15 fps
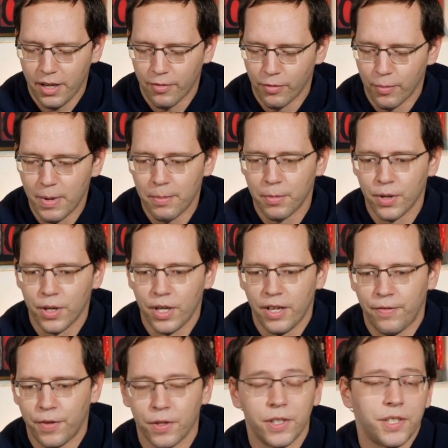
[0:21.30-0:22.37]
Remember,
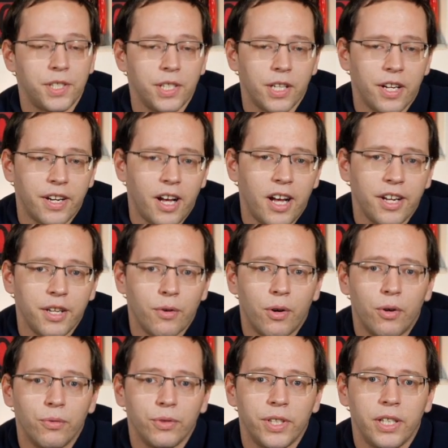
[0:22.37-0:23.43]
if you're listening on audio
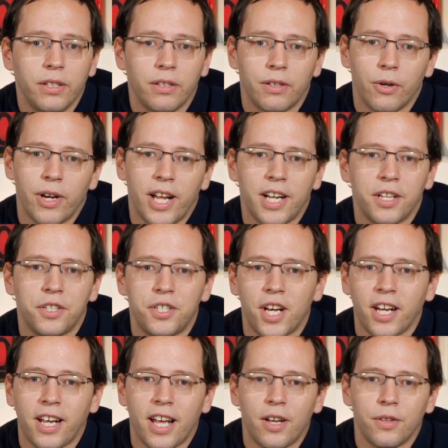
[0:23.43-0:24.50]
only, go ahead and
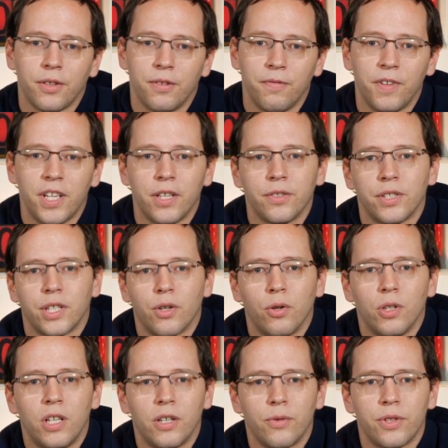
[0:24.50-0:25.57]
check out the videos that go
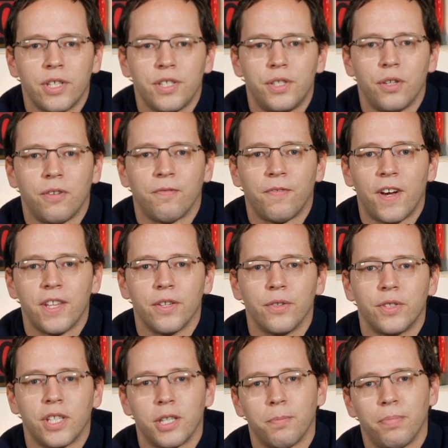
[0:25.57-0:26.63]
along with this. You can find
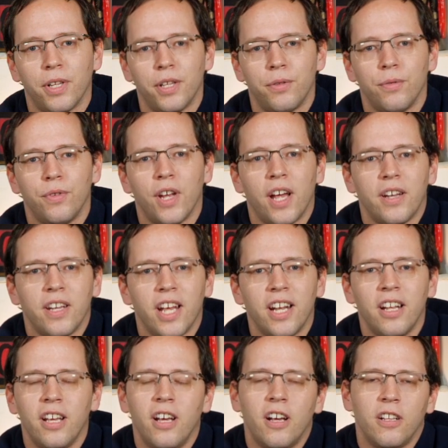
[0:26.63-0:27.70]
those at
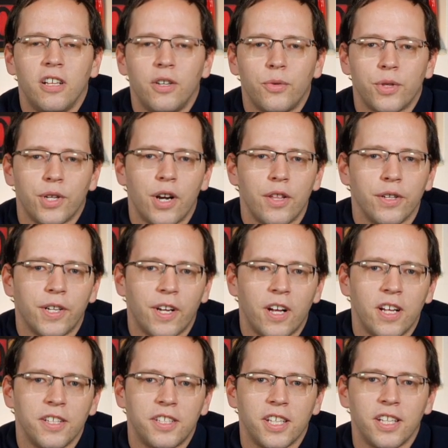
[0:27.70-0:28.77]
theplaythru.net, along with our other
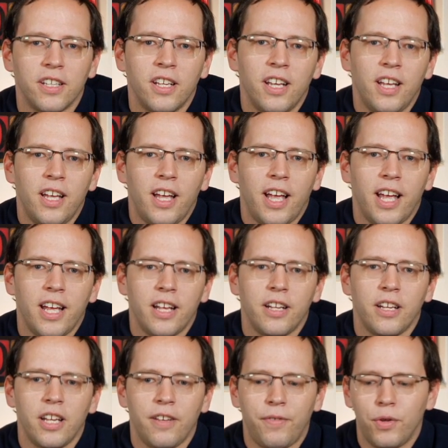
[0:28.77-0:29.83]
content.
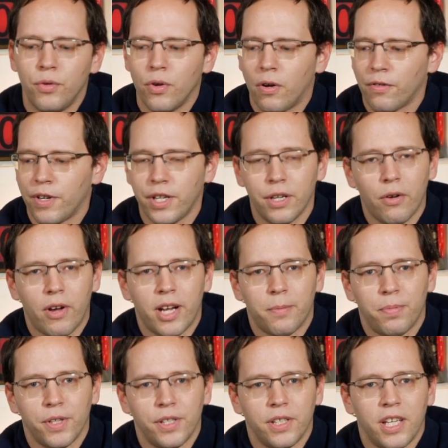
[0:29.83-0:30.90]
And if you already know how to
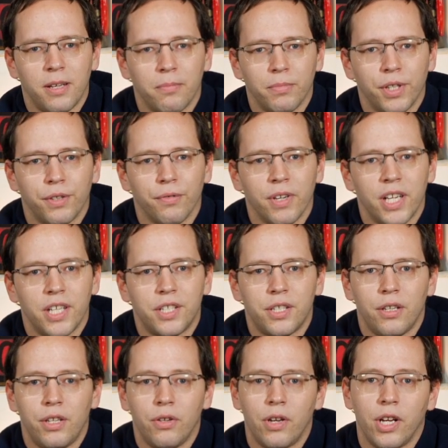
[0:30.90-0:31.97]
play the game Blood
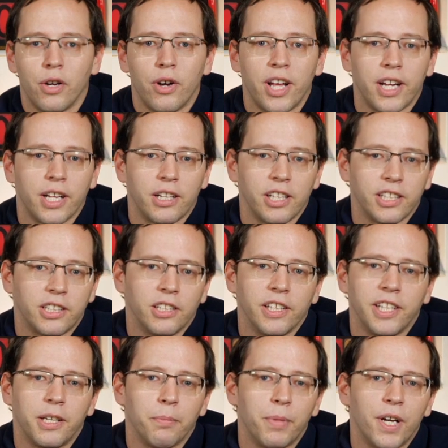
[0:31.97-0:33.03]
Rage, you can go ahead and click the
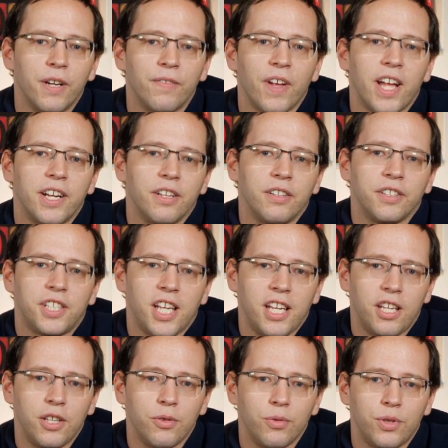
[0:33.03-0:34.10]
link above, and it'll
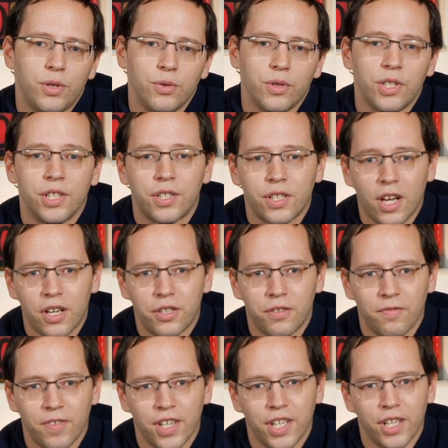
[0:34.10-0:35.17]
take you to the
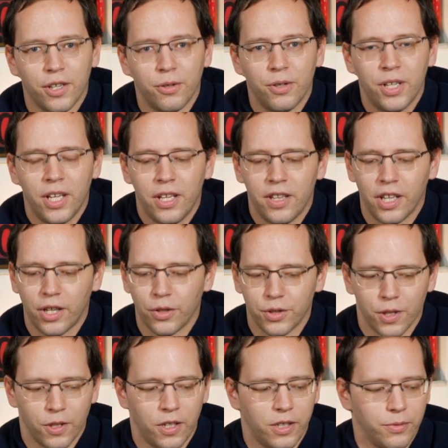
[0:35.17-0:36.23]
discussion video that
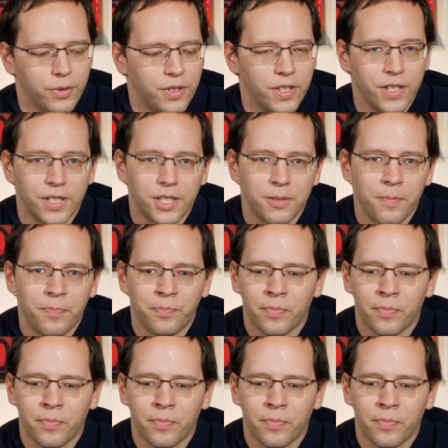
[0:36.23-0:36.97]
goes along with this.